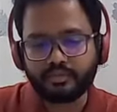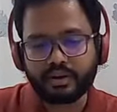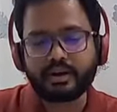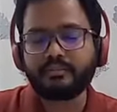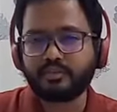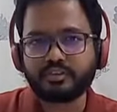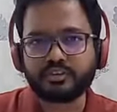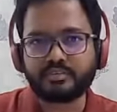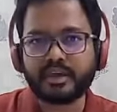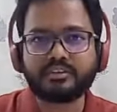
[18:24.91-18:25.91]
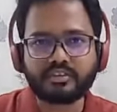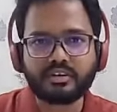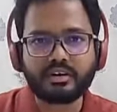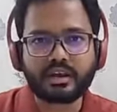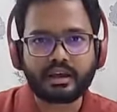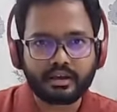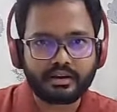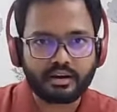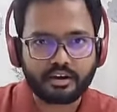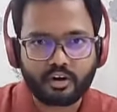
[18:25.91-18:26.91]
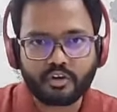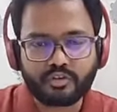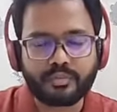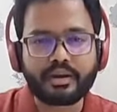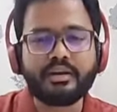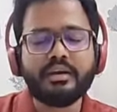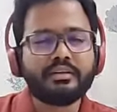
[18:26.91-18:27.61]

flare-up which is mentioned in Grossman.